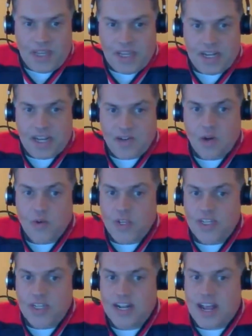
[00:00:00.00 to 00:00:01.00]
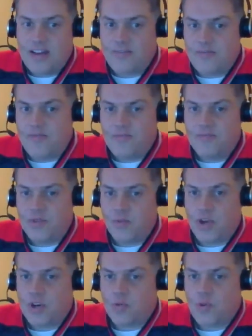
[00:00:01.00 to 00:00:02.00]
and I know he did have
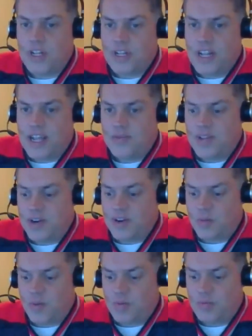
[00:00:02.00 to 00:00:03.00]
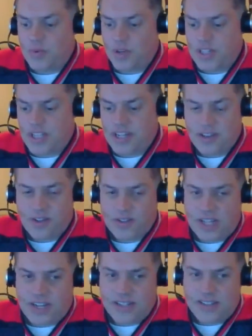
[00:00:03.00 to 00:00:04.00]
Toronto written down there at one point, and he
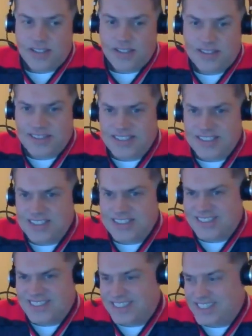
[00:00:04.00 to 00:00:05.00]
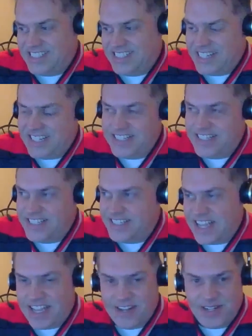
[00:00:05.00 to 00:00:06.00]
looked at it and said, he
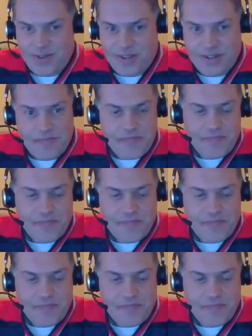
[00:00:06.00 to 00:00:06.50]
just can't do it.